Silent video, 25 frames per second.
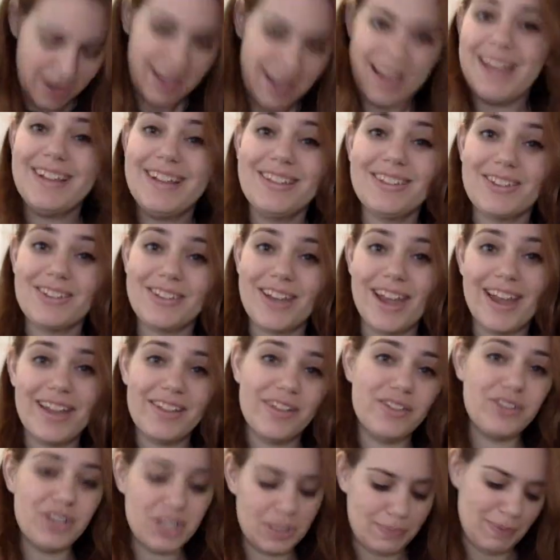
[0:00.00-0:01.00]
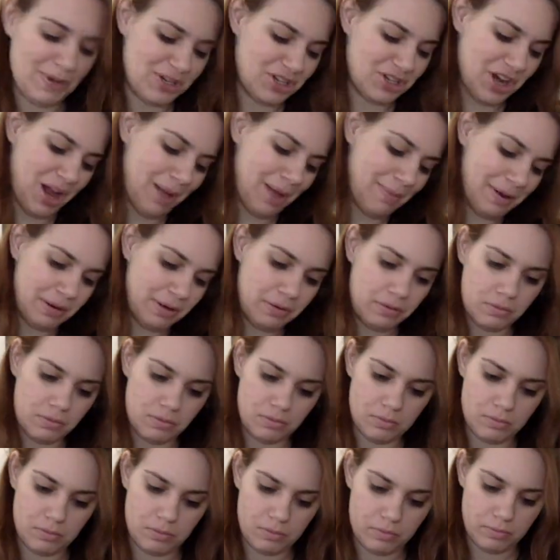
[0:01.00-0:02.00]
It's okay, they'll just be
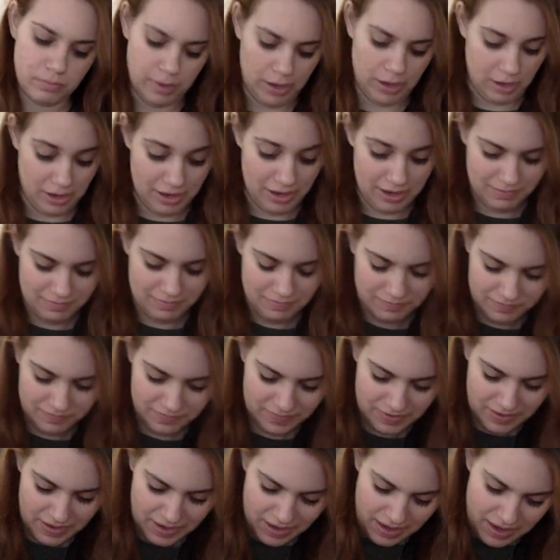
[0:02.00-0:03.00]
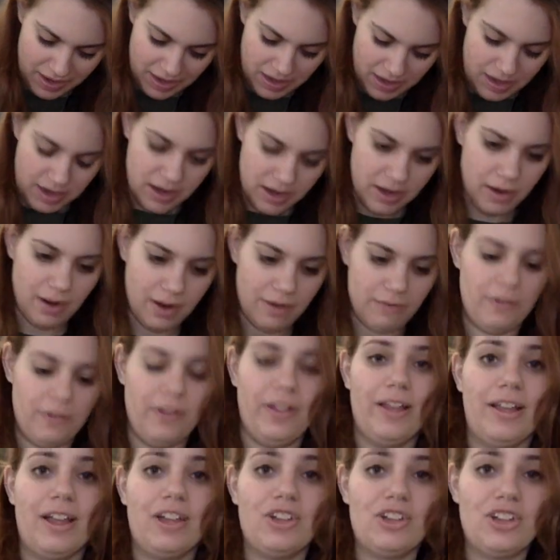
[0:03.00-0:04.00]
strawberry. I feel
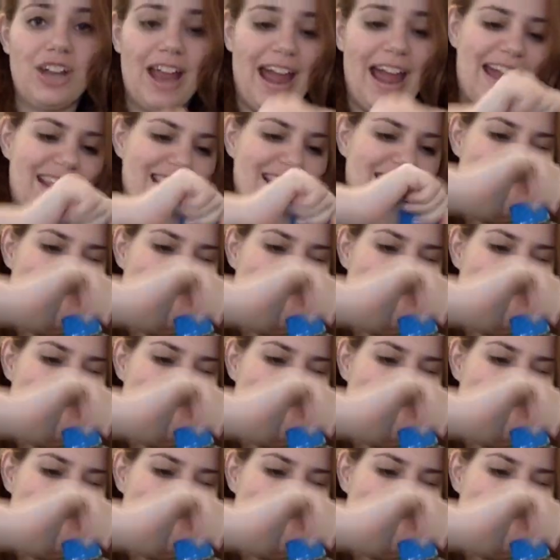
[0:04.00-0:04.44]
like I should add a